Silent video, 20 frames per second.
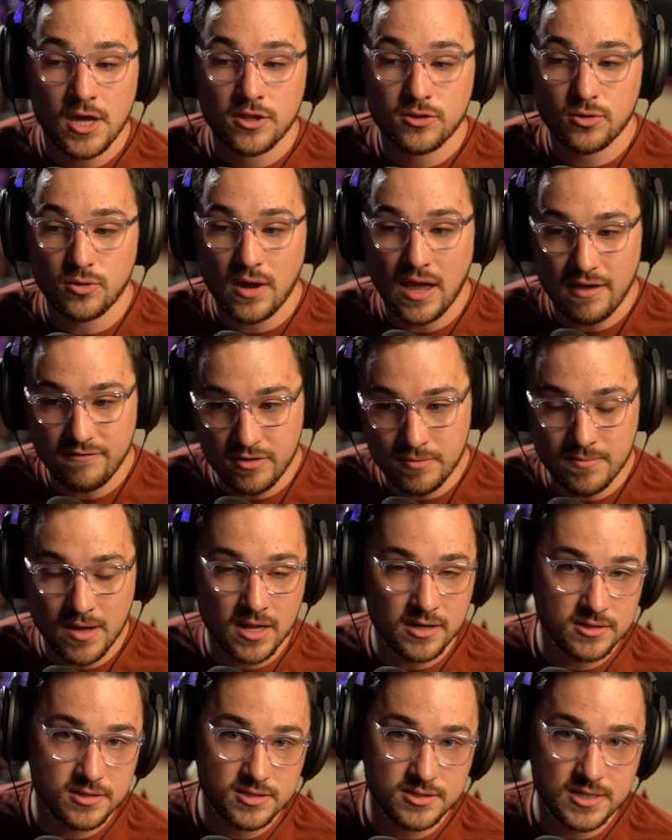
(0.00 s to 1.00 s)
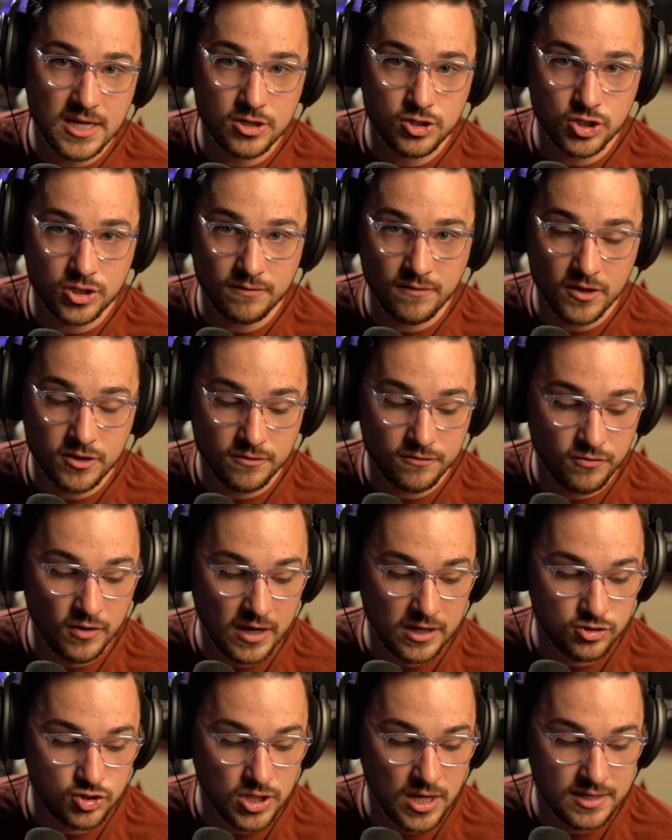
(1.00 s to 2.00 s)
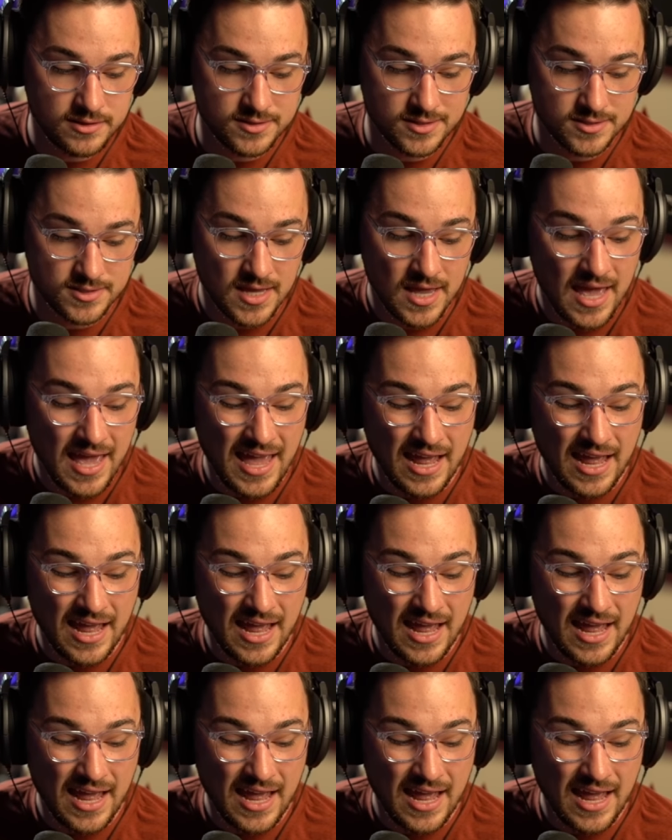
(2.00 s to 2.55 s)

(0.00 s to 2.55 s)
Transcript: through heavy monetization of other franchises.